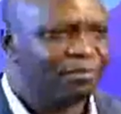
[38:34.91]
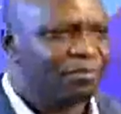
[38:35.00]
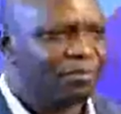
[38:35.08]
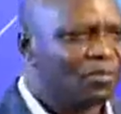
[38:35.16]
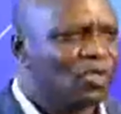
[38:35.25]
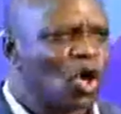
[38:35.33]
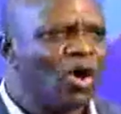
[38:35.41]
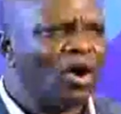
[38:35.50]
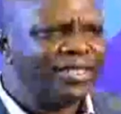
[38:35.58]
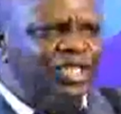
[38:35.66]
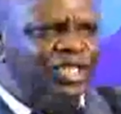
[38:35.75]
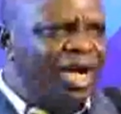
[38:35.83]

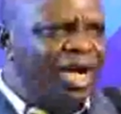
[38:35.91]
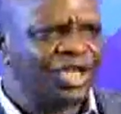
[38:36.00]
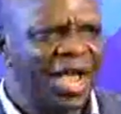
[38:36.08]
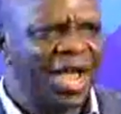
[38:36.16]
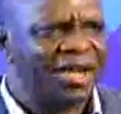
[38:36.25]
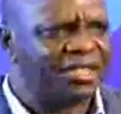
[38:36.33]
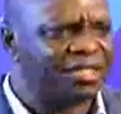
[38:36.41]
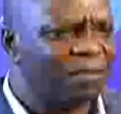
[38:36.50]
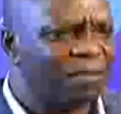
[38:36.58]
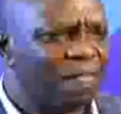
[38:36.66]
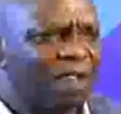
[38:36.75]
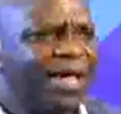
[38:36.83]
Condition changed.
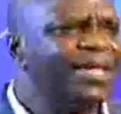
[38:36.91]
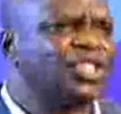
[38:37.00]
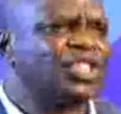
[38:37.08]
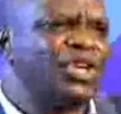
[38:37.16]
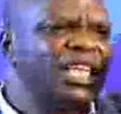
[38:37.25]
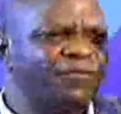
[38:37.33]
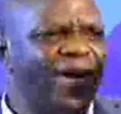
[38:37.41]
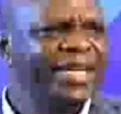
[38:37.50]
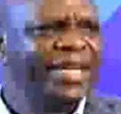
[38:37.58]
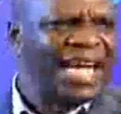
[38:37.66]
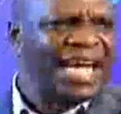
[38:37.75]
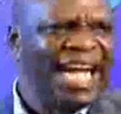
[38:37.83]
It's just for a
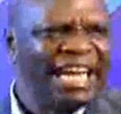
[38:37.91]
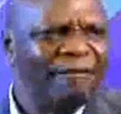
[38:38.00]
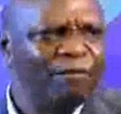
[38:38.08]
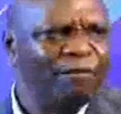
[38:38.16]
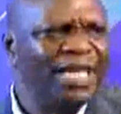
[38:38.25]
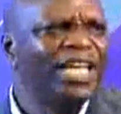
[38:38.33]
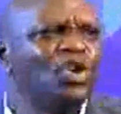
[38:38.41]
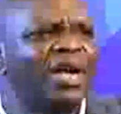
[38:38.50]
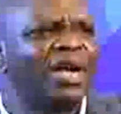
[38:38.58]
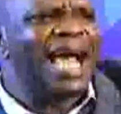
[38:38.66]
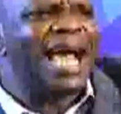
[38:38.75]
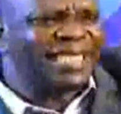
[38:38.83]
time. In your
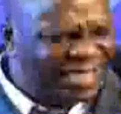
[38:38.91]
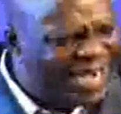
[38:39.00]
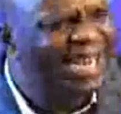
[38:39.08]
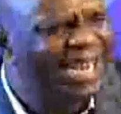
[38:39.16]
destiny, there